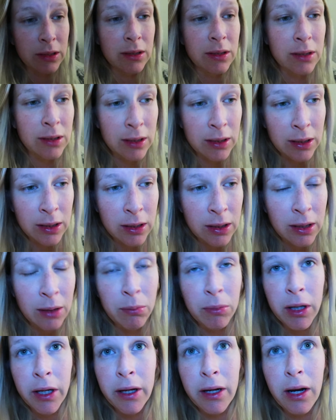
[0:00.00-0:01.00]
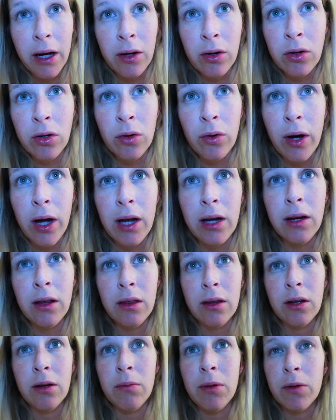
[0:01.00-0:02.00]
still, I'm like, I don't know
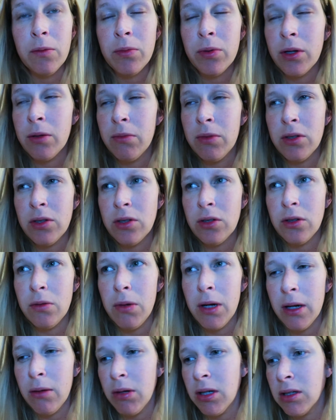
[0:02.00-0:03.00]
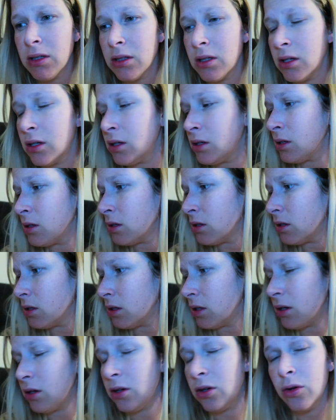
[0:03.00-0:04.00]
anything about premature babies.
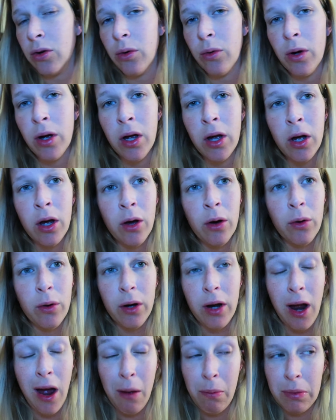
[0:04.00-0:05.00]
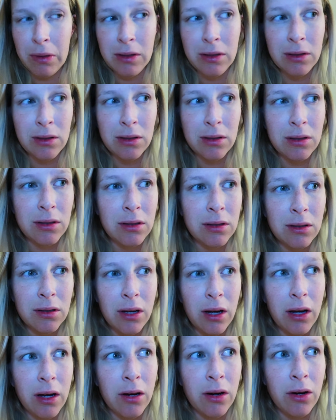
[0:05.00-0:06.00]
I don't know what happens.
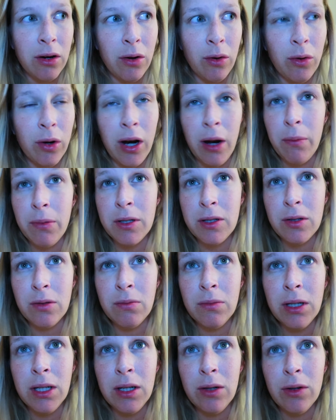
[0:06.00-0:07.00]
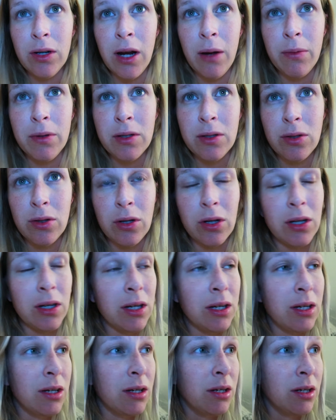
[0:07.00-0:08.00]
I don't know what happens to me, what happens to the
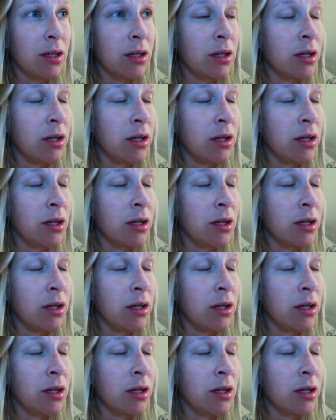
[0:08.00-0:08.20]
kid.